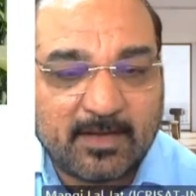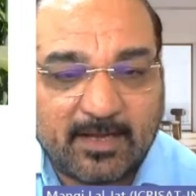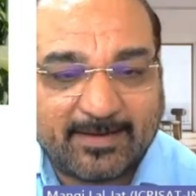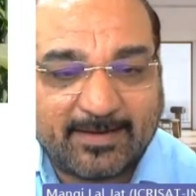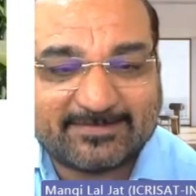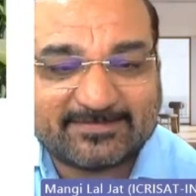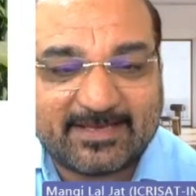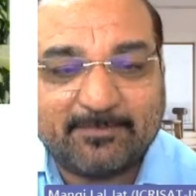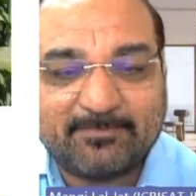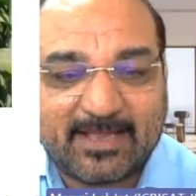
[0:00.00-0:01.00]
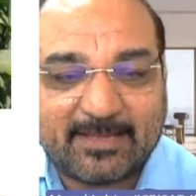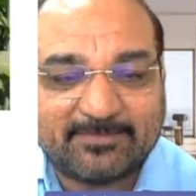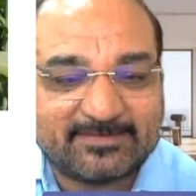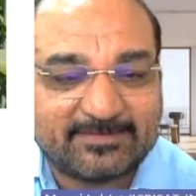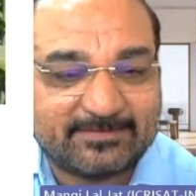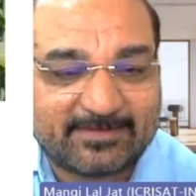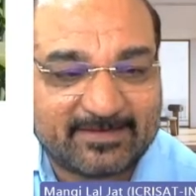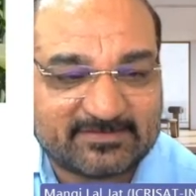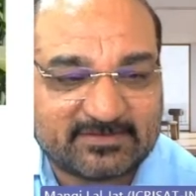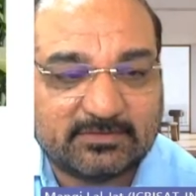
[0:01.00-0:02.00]
At the same time, there is
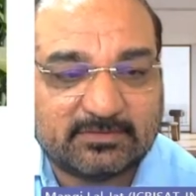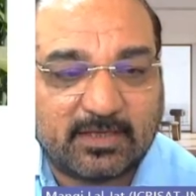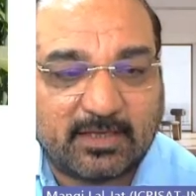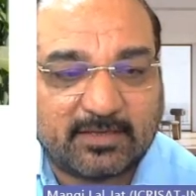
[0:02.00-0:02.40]
interaction.